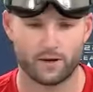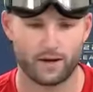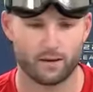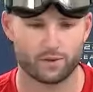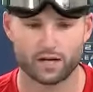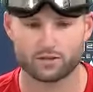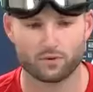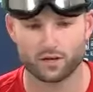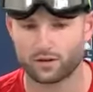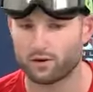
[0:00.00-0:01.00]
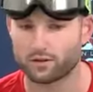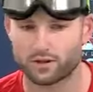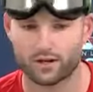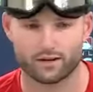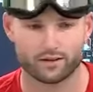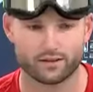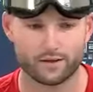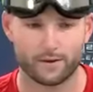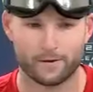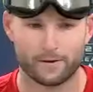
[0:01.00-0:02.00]
But I just wanted to go out there
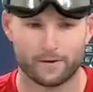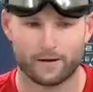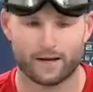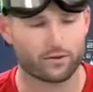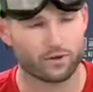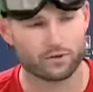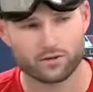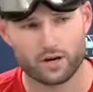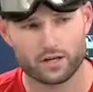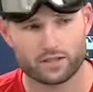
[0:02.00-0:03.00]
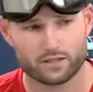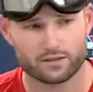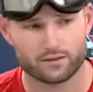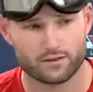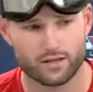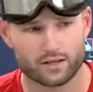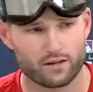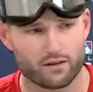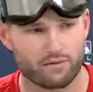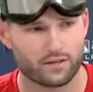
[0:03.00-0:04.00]
and throw strikes and let the
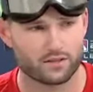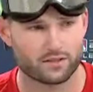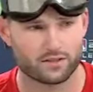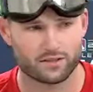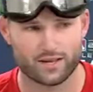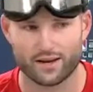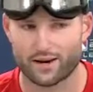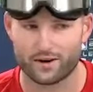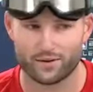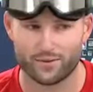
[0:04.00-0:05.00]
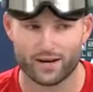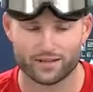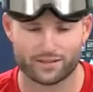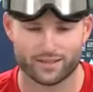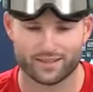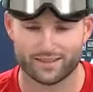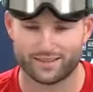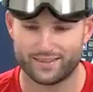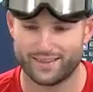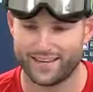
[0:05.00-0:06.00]
defense take care of the rest, and
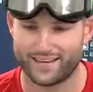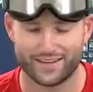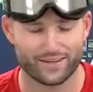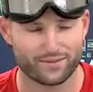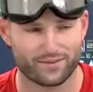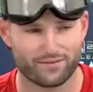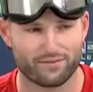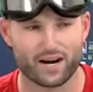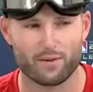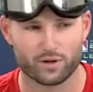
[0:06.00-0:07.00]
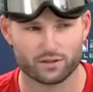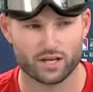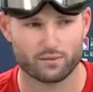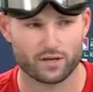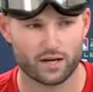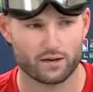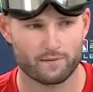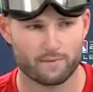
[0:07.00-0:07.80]
they did a phenomenal job today.